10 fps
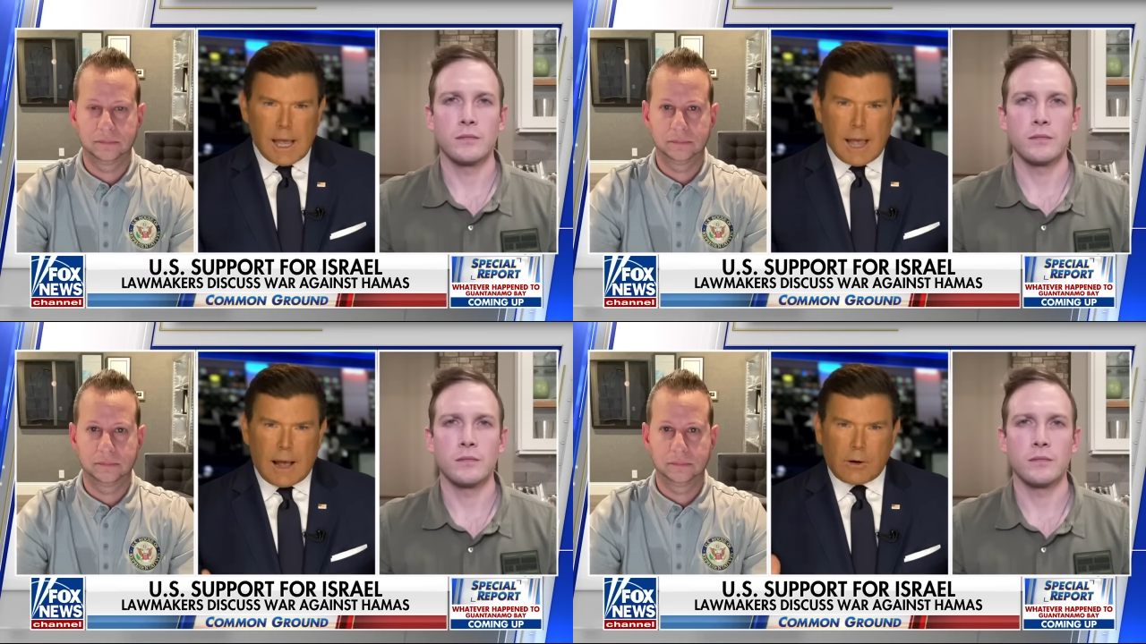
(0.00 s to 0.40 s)

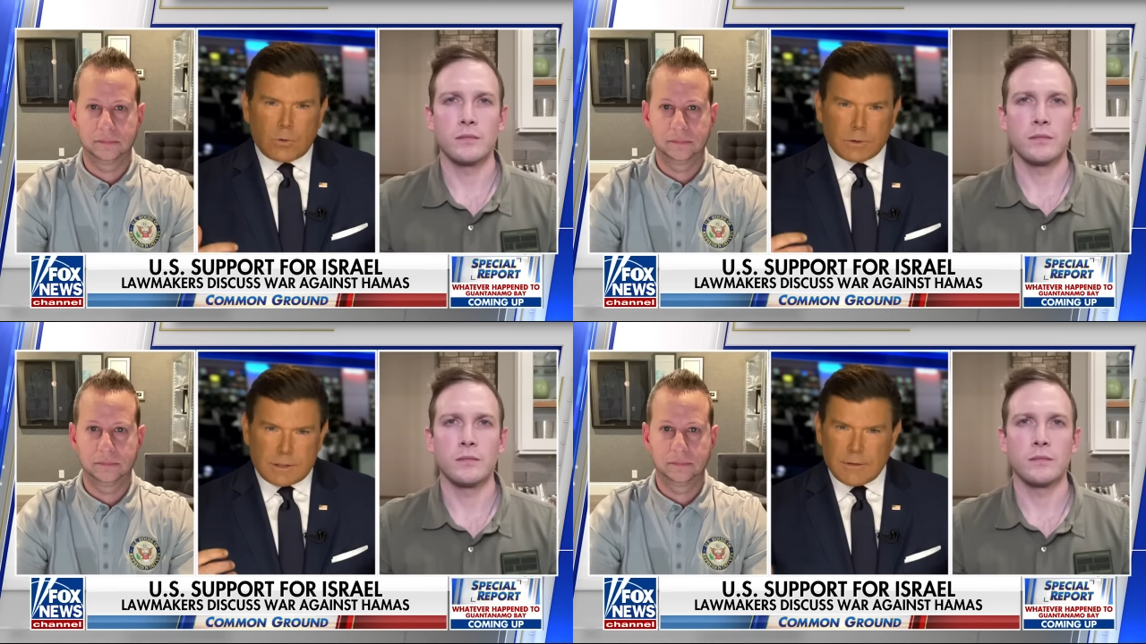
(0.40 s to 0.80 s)

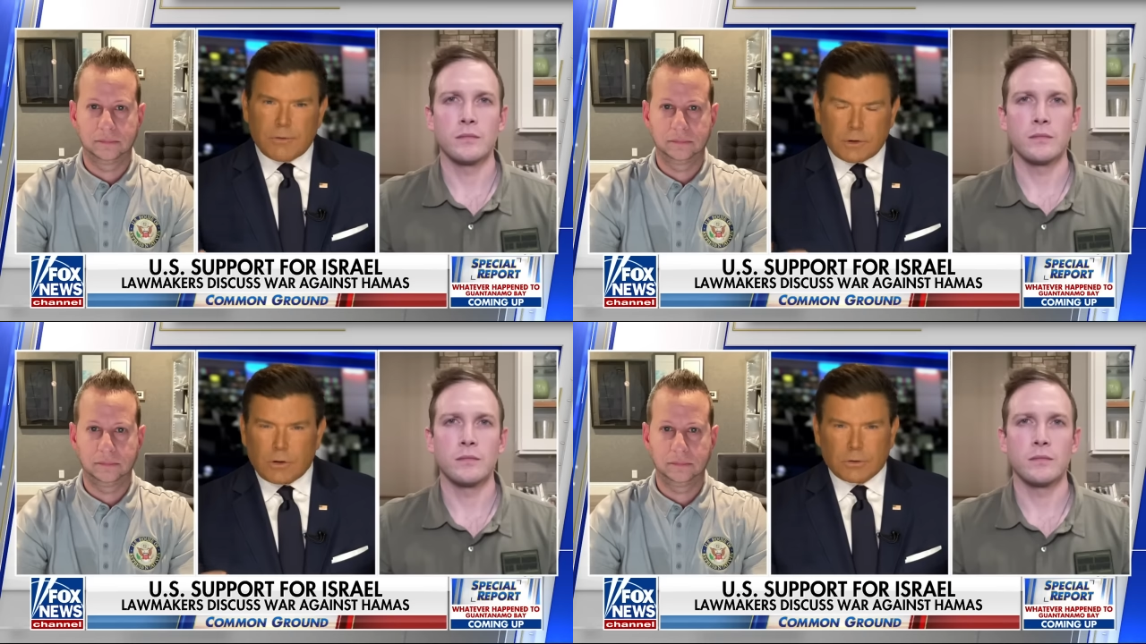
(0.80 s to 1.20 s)
Speaker 1: how
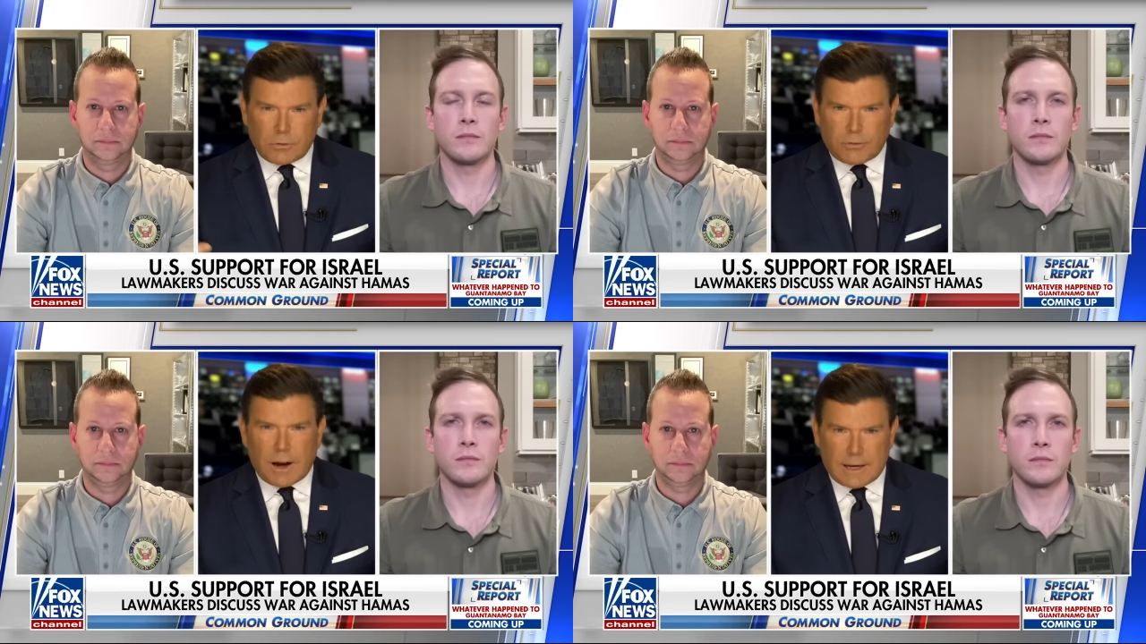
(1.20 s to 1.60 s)
difficult the
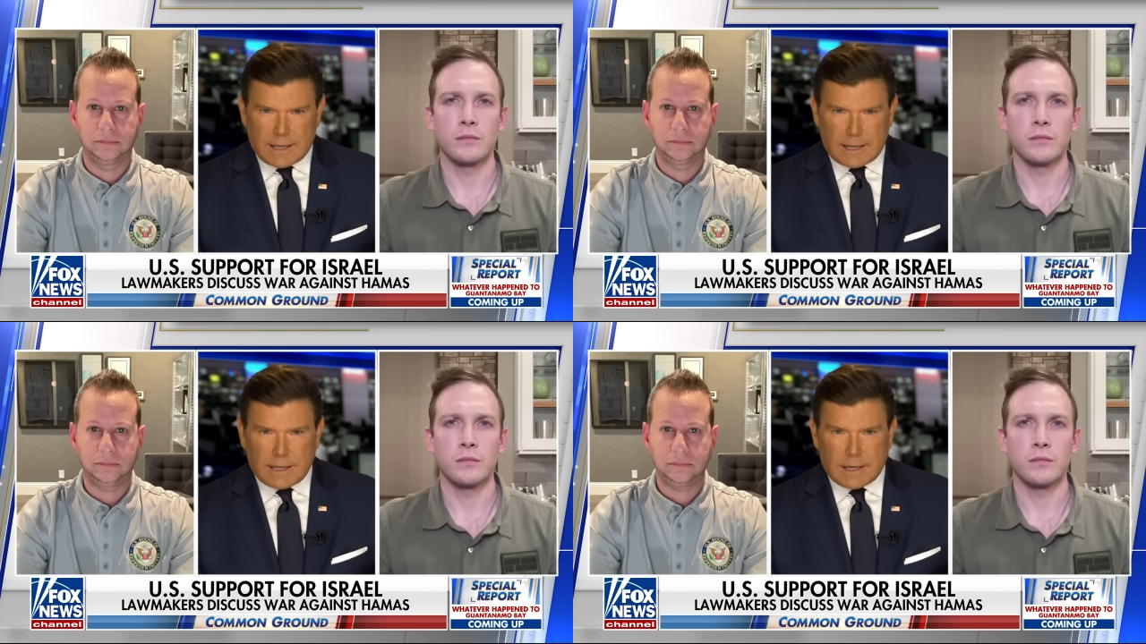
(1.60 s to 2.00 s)

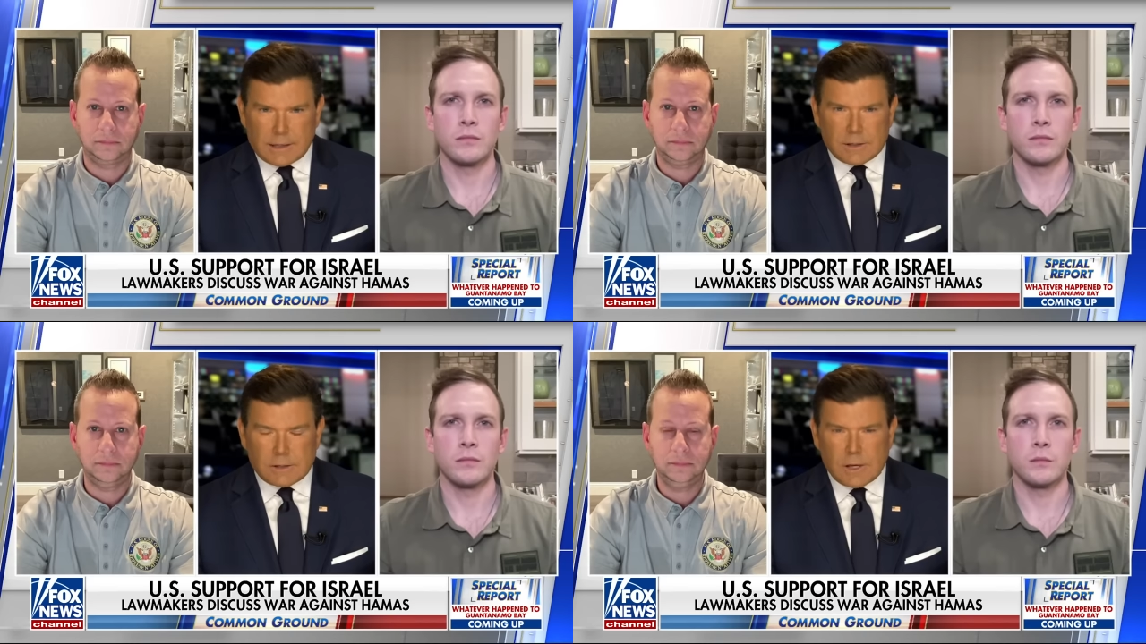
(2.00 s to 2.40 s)
fighting
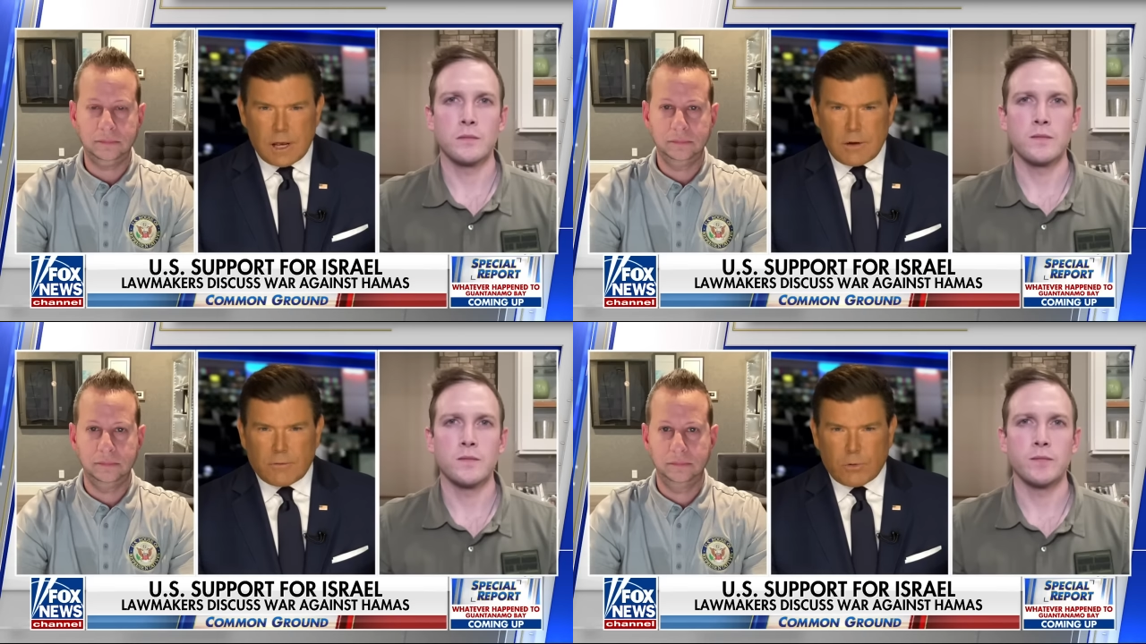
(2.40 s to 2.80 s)
is
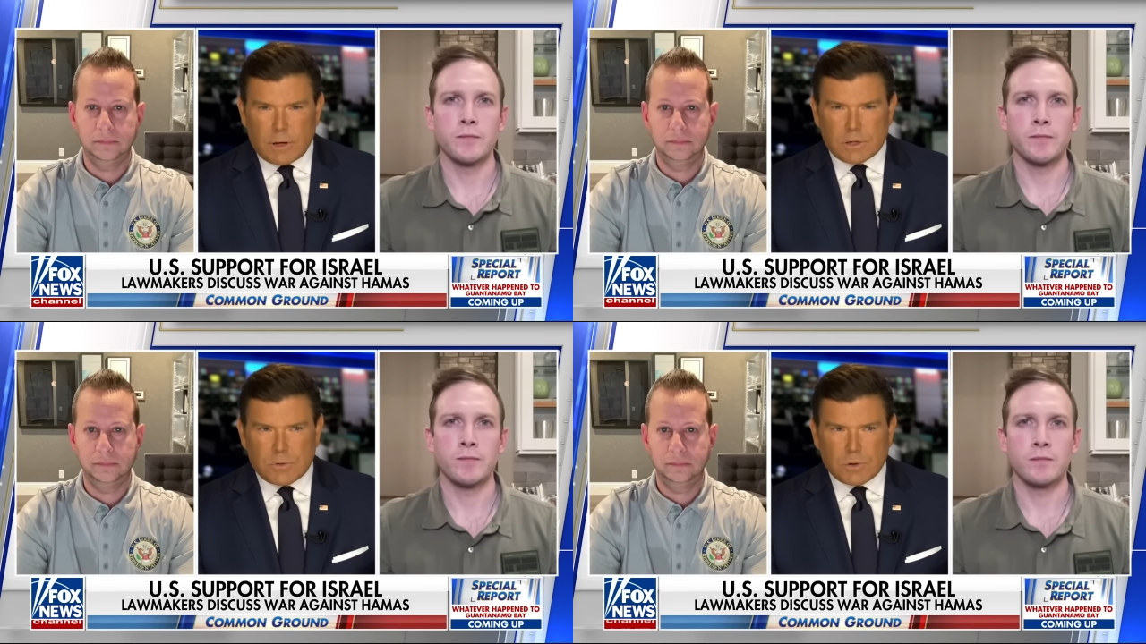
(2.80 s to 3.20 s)
for
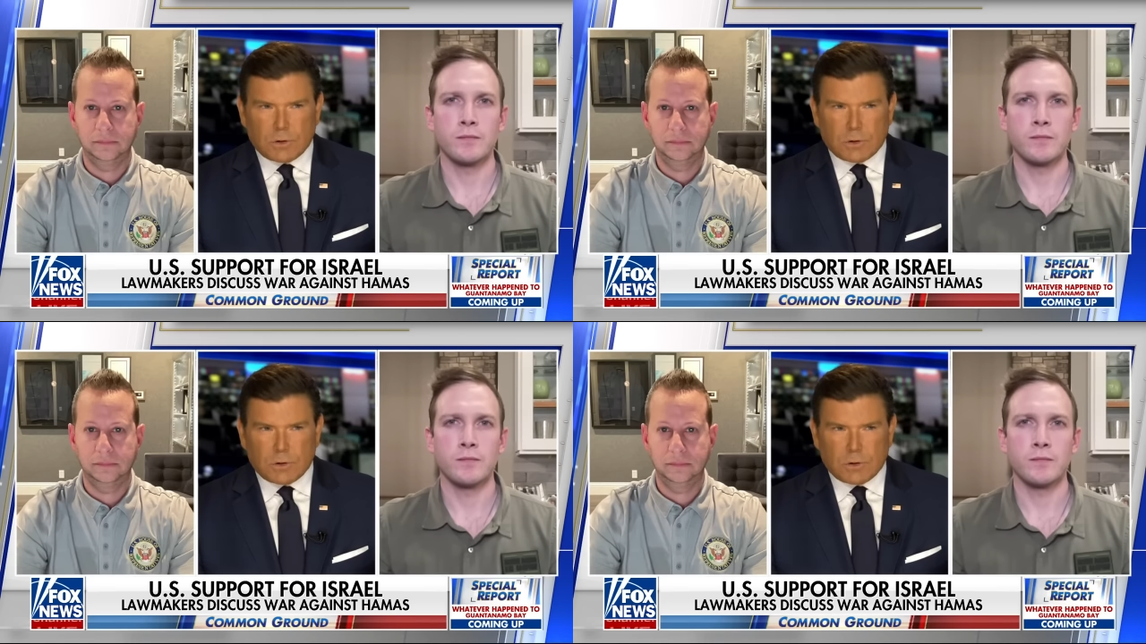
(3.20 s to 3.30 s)
Israel,